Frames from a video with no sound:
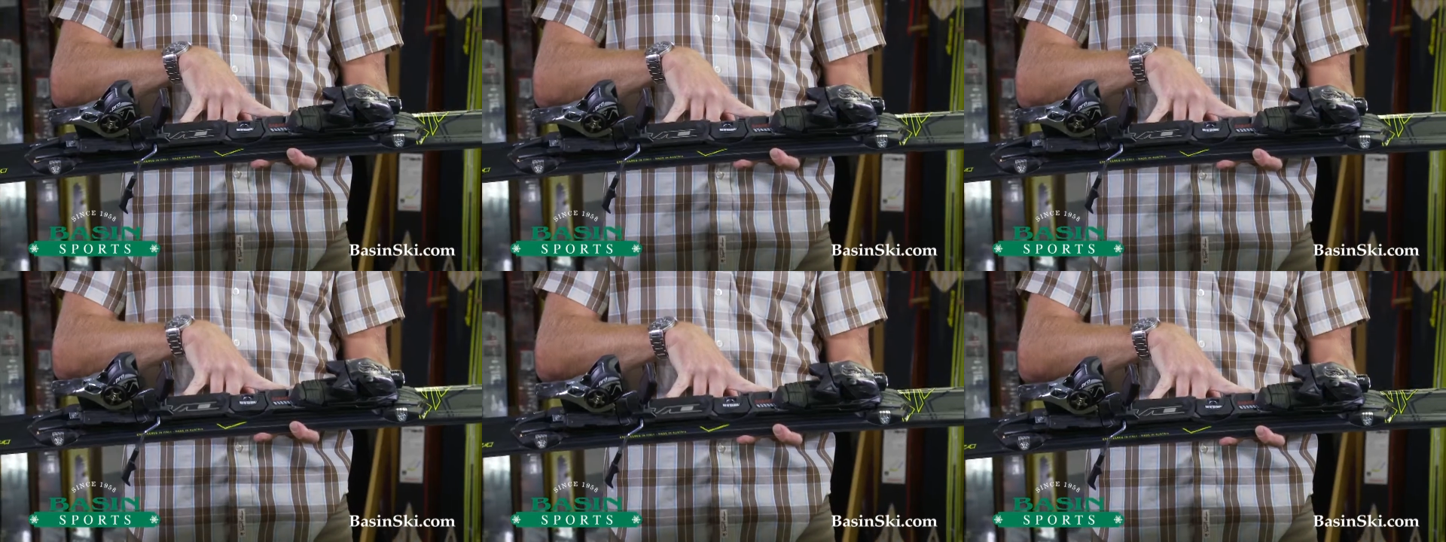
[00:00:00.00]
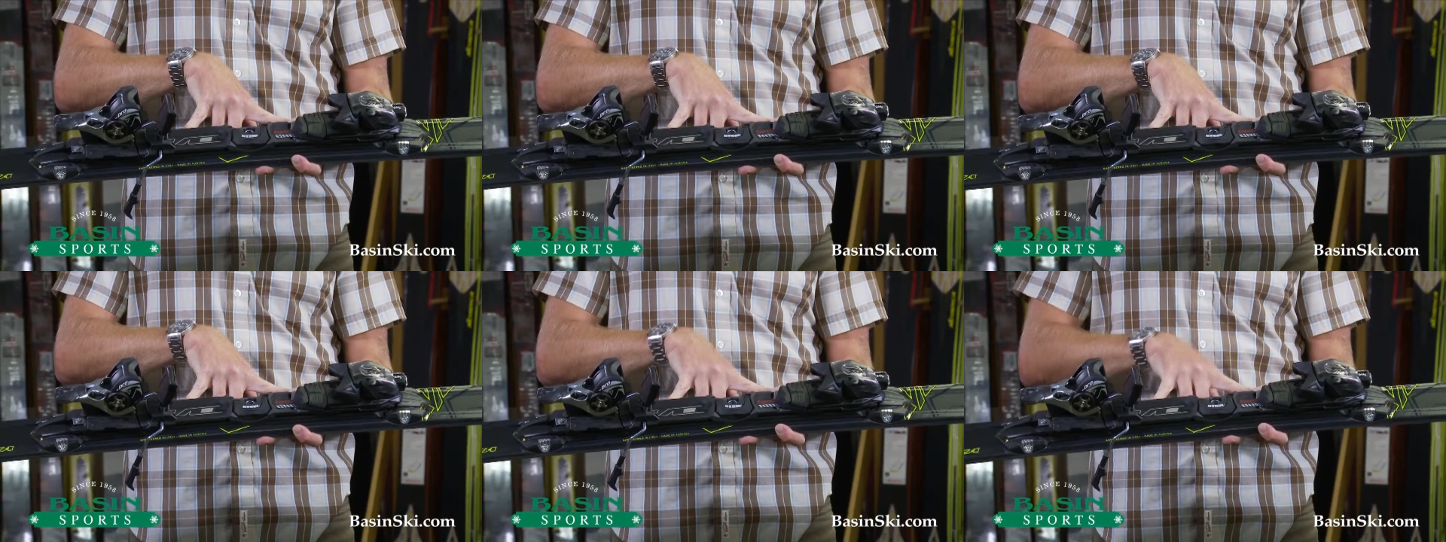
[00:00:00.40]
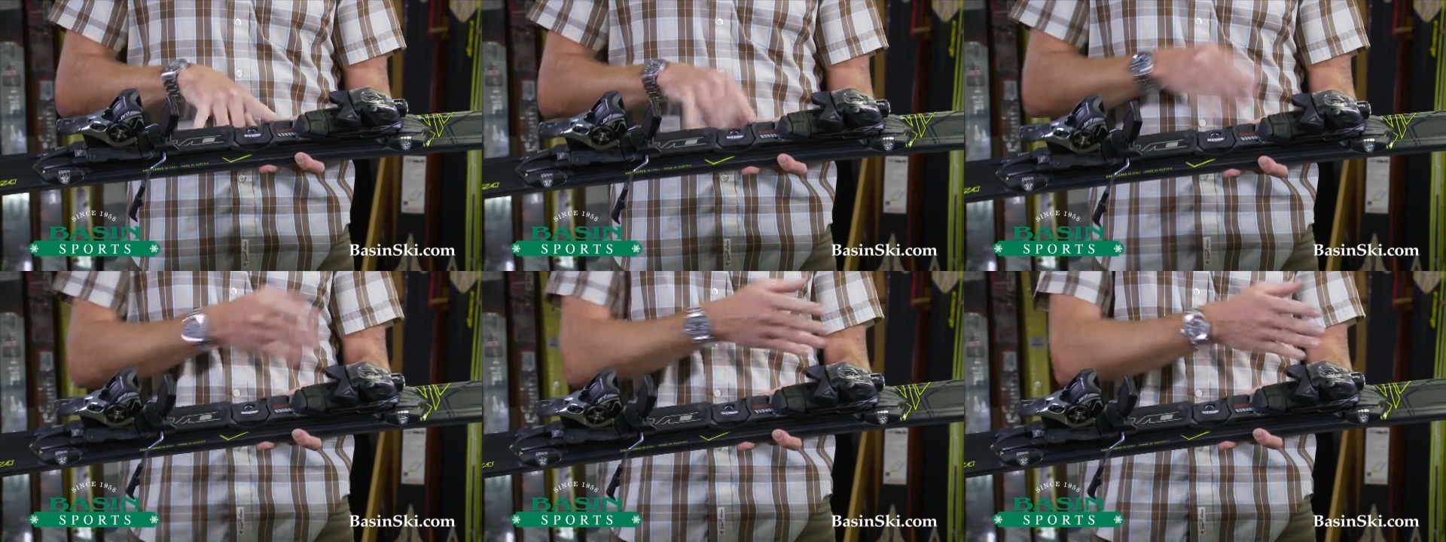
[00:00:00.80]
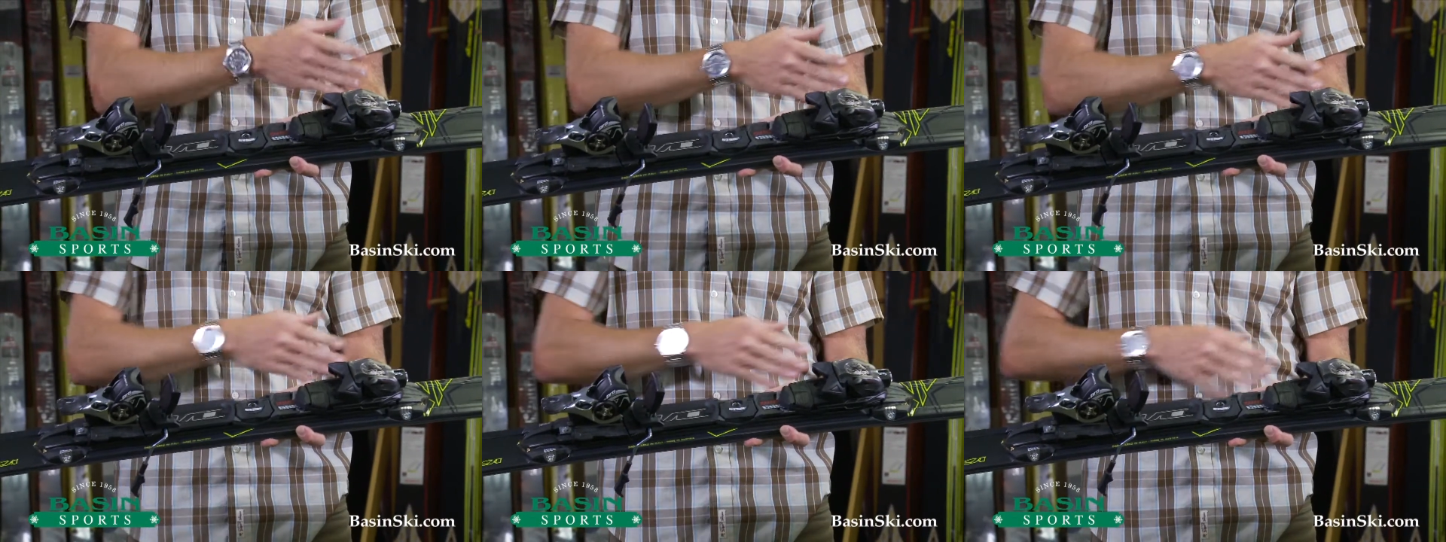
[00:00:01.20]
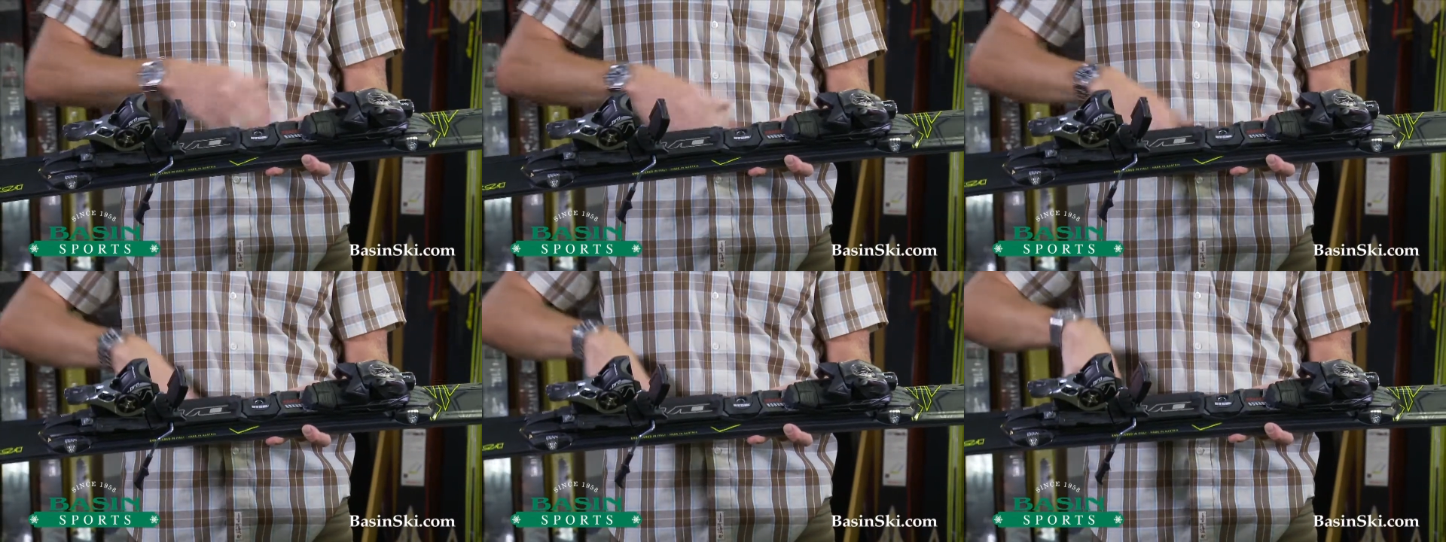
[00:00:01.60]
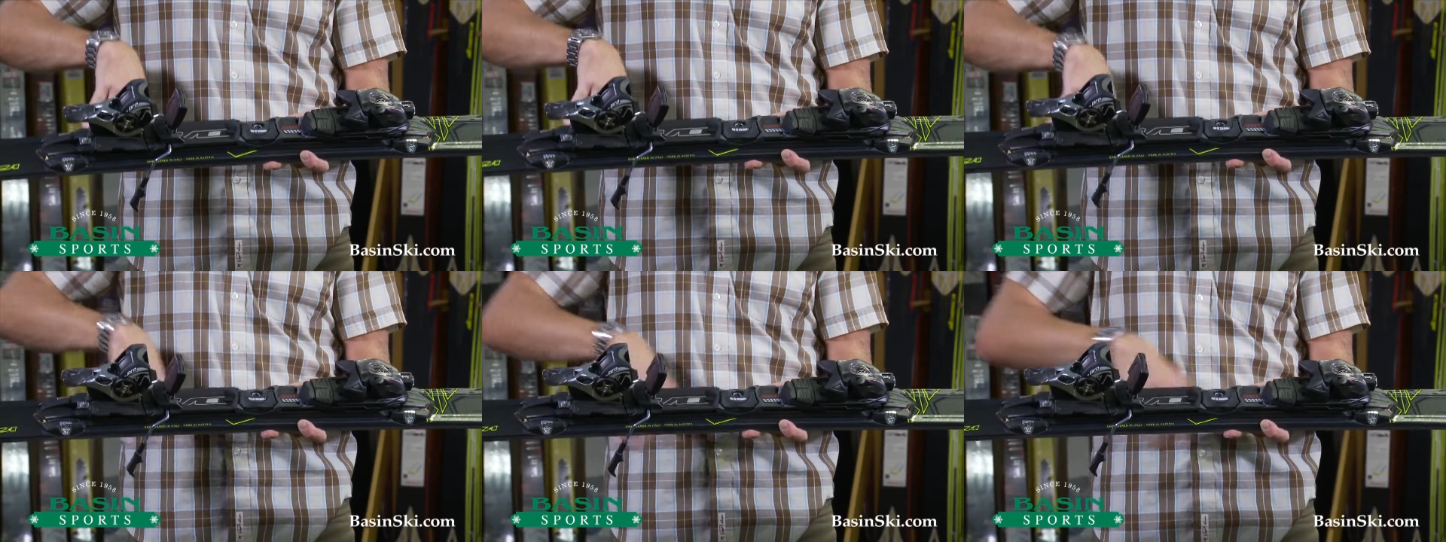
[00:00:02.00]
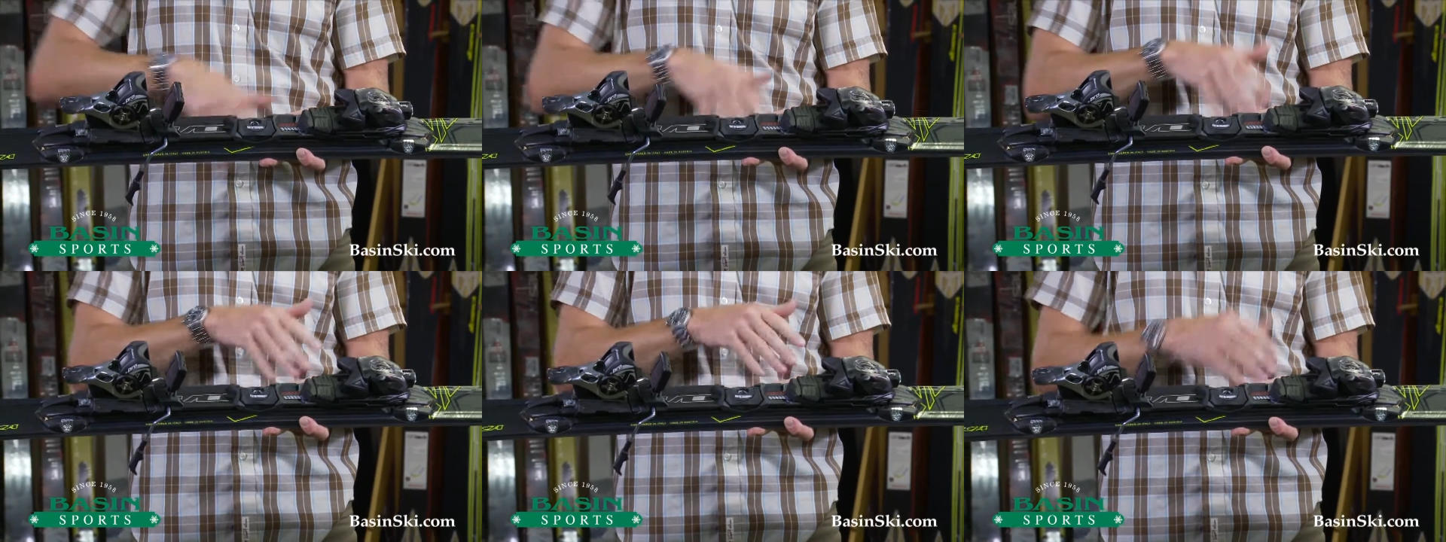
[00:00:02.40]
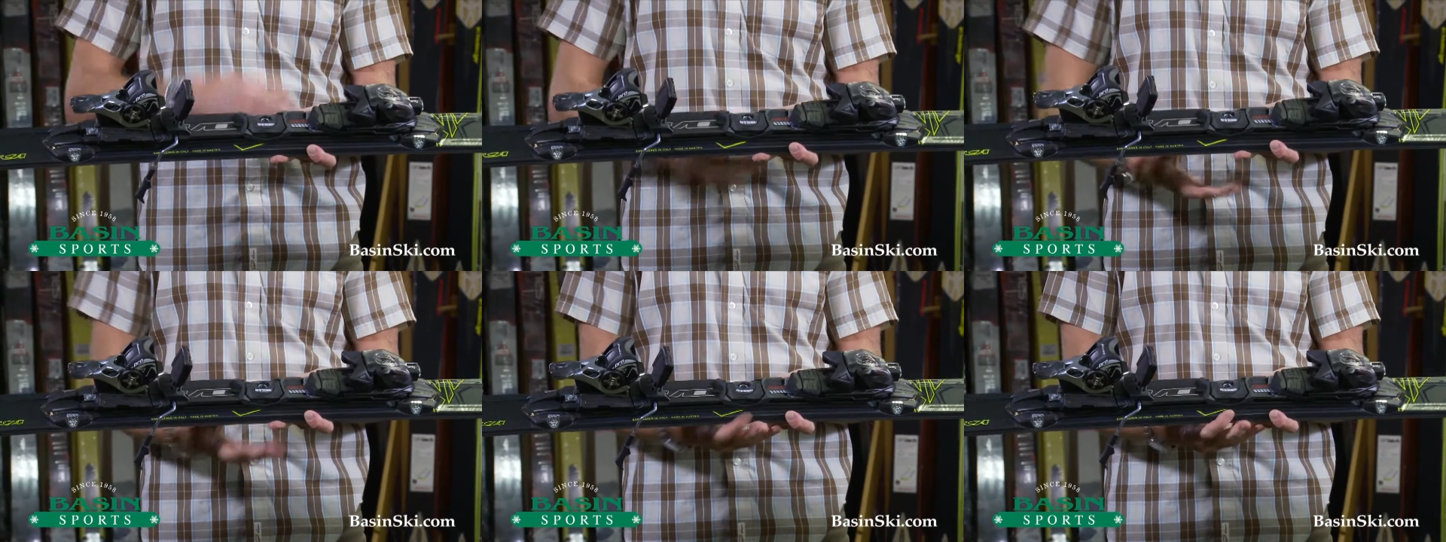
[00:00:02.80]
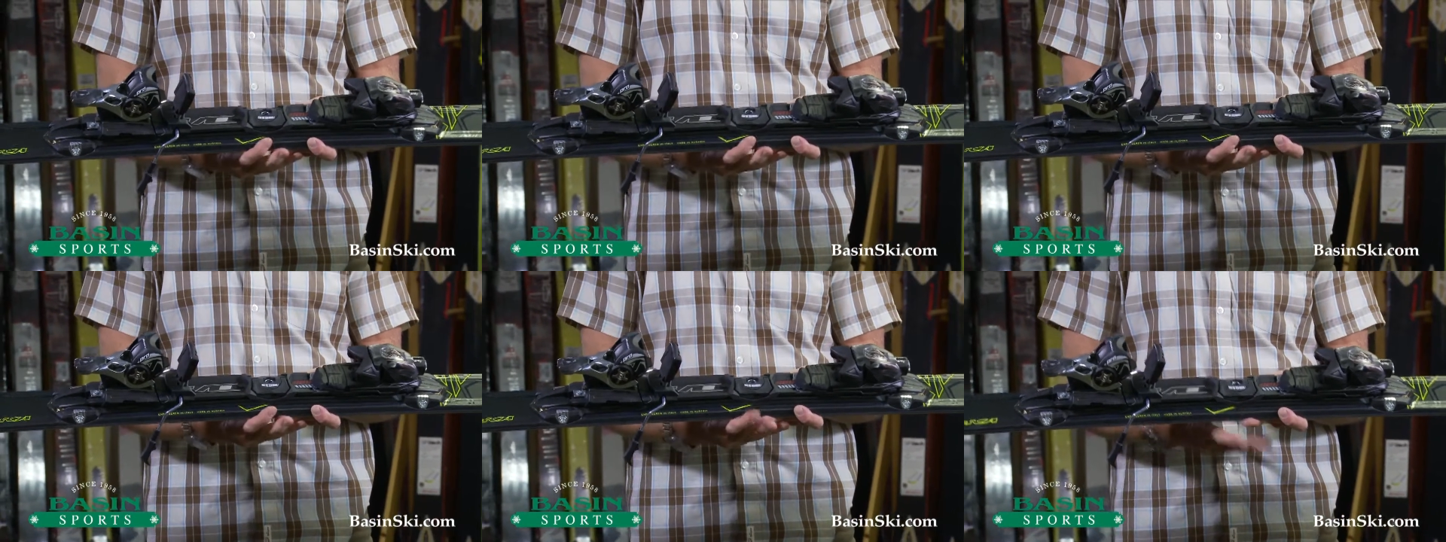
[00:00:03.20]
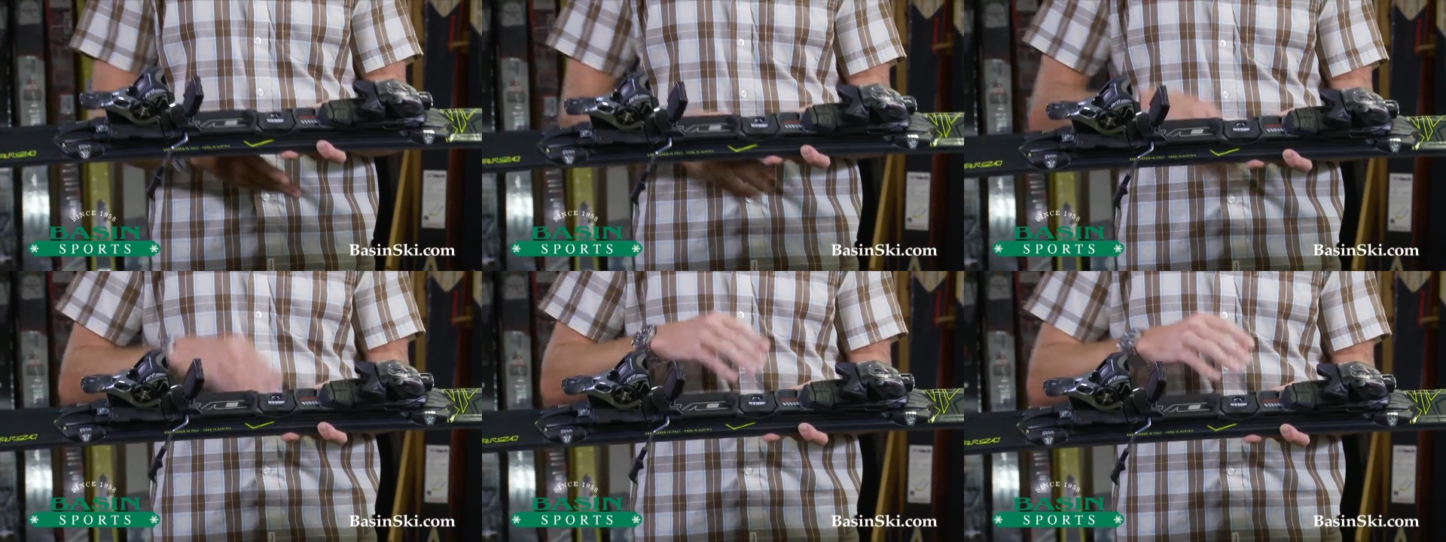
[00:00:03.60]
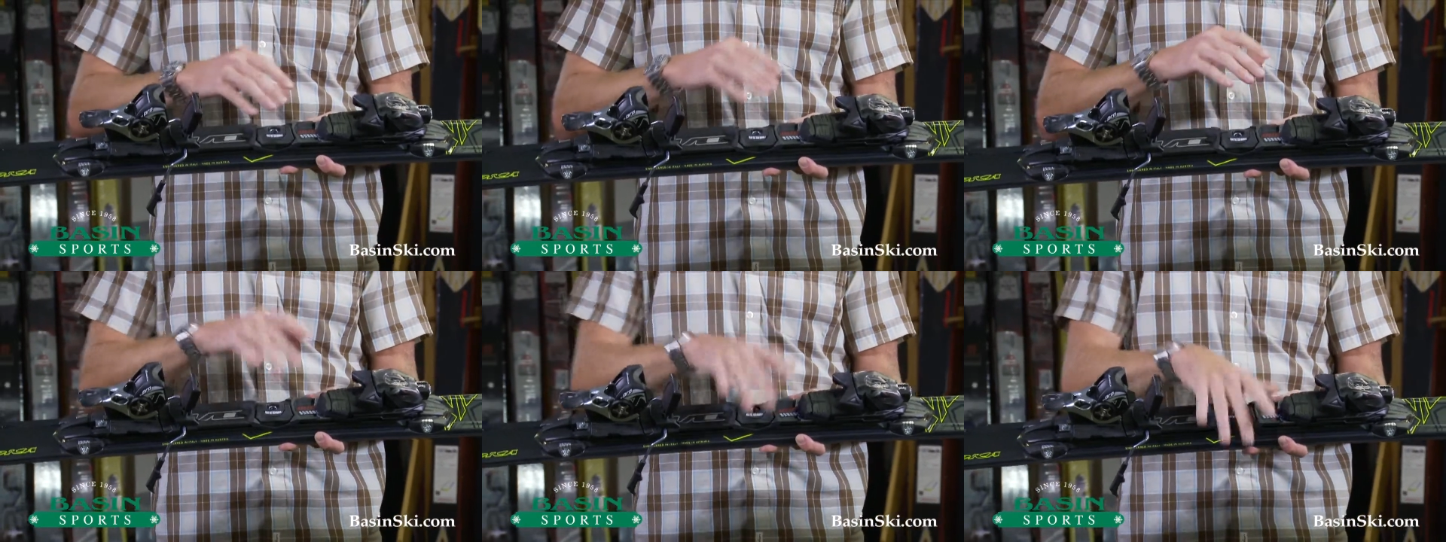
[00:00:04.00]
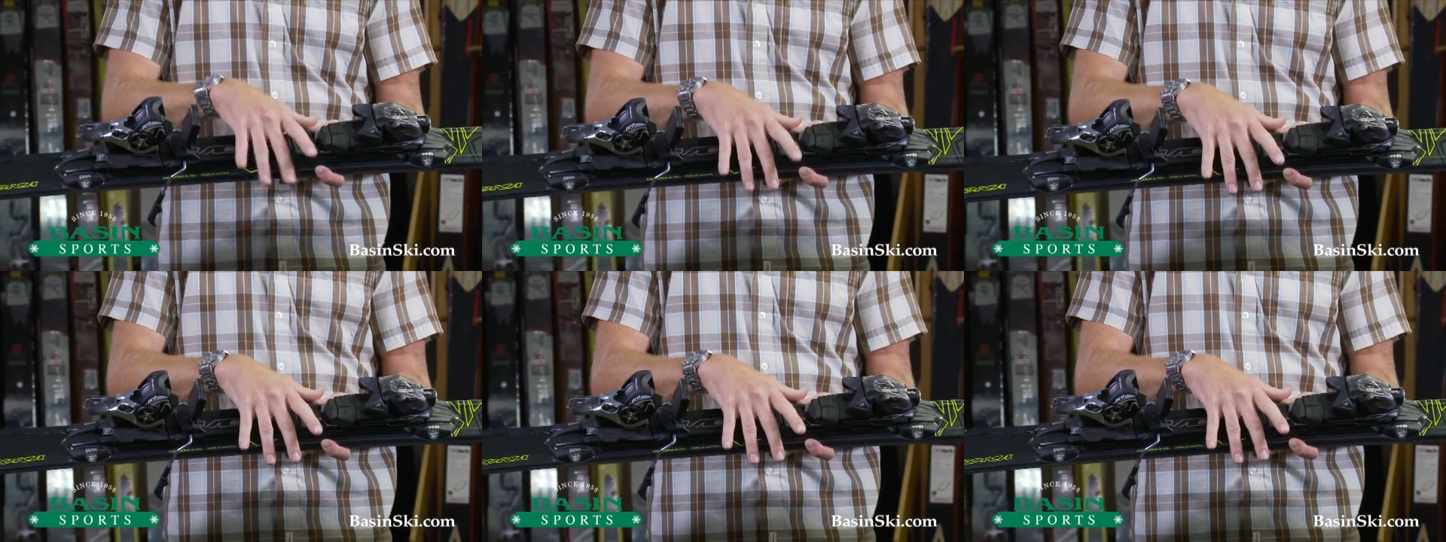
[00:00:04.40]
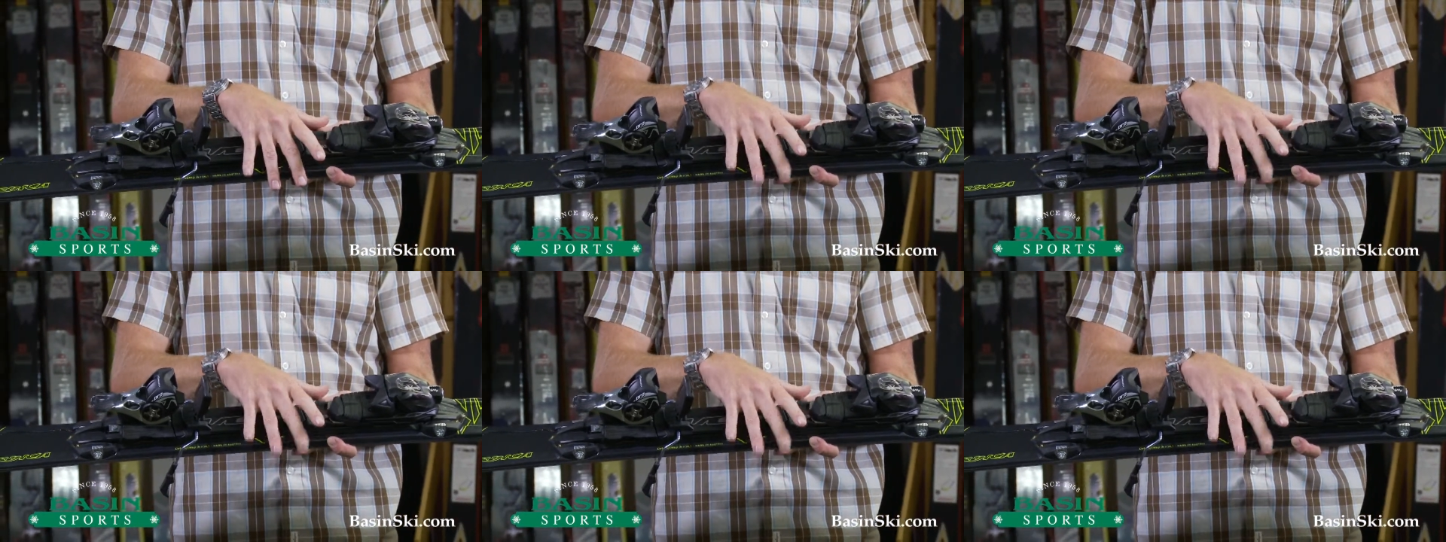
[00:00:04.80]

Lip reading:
Nobody's mouth can be seen.